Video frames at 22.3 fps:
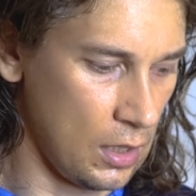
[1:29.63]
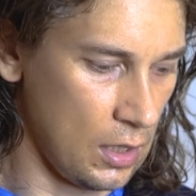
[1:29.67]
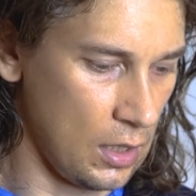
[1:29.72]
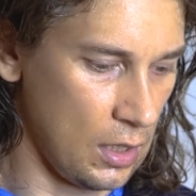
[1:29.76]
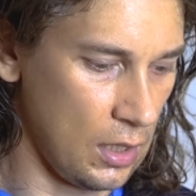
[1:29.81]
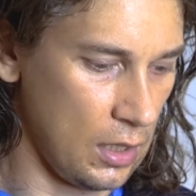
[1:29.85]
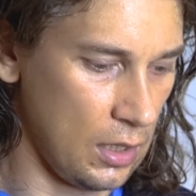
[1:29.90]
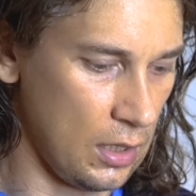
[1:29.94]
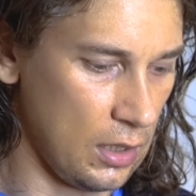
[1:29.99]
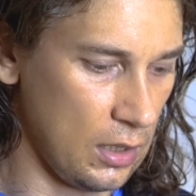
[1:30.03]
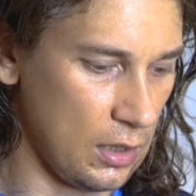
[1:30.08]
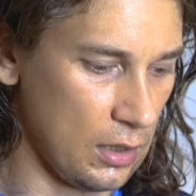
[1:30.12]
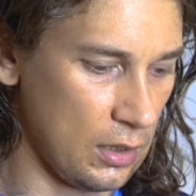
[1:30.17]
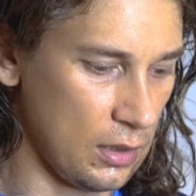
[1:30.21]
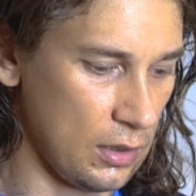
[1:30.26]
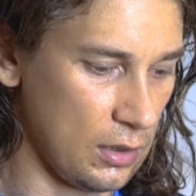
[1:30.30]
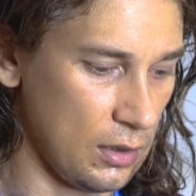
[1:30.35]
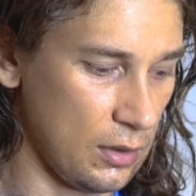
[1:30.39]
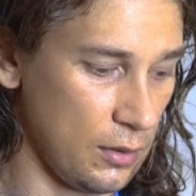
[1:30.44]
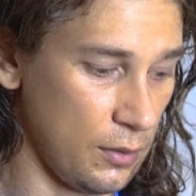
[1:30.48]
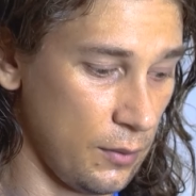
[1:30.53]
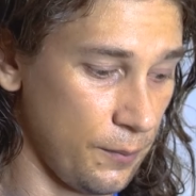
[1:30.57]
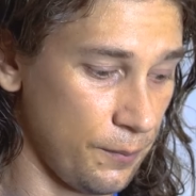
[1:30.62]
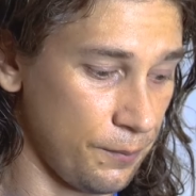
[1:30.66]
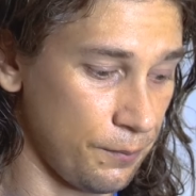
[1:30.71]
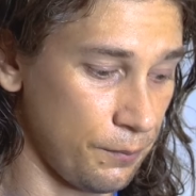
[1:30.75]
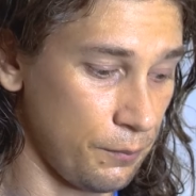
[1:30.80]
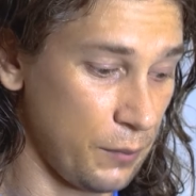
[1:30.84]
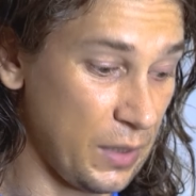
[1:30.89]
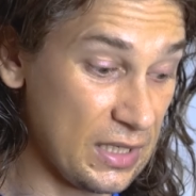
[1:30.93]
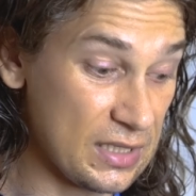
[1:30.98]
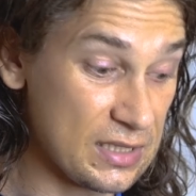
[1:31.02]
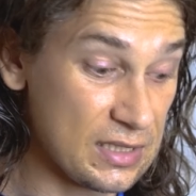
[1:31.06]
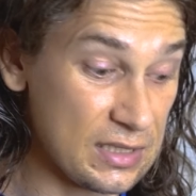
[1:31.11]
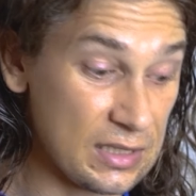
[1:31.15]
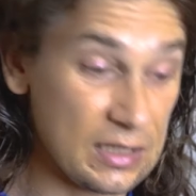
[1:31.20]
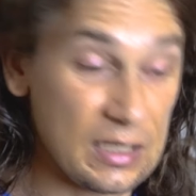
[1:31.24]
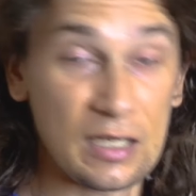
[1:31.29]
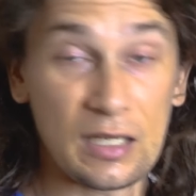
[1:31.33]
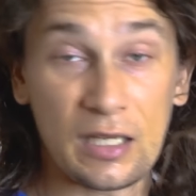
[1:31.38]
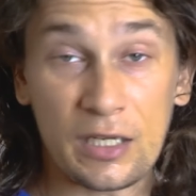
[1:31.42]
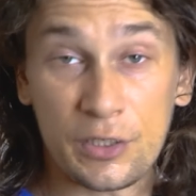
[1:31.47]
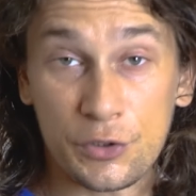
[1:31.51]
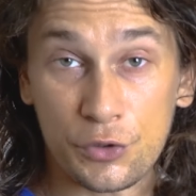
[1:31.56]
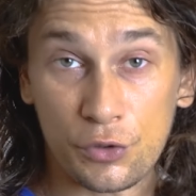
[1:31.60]
And bad thing
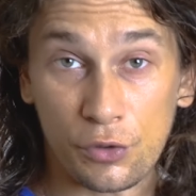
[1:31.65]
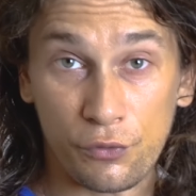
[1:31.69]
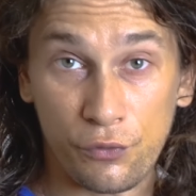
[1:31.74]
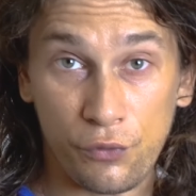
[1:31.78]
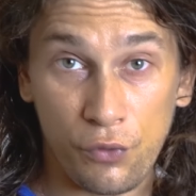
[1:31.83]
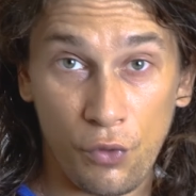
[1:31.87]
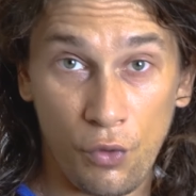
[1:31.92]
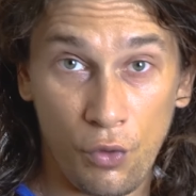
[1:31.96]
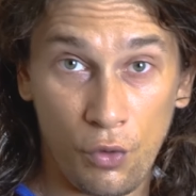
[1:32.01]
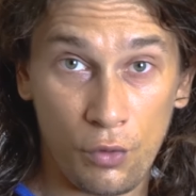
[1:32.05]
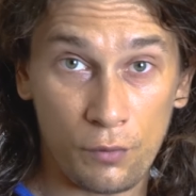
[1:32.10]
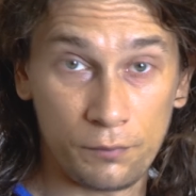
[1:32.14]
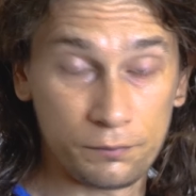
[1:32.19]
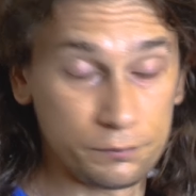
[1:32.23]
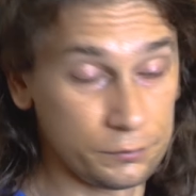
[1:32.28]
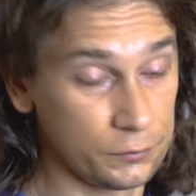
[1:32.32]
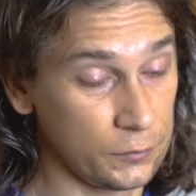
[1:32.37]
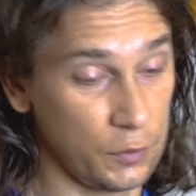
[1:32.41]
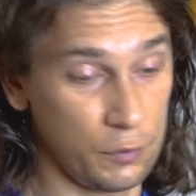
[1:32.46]
in natural flour,